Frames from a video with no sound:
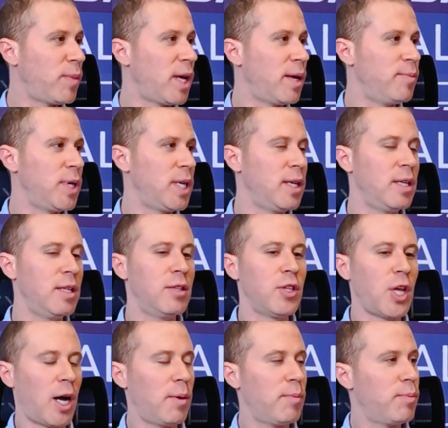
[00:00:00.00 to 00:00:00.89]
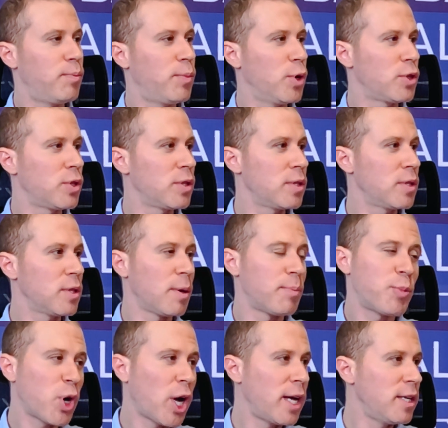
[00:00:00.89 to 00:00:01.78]
maybe not put
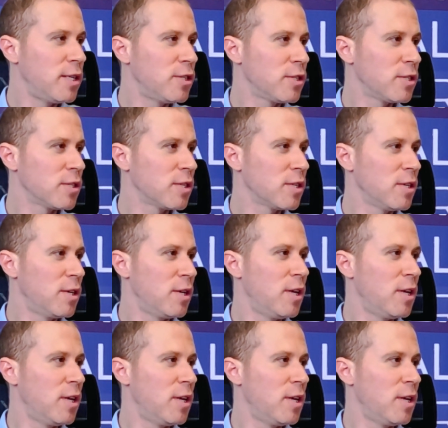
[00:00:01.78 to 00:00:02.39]
the price,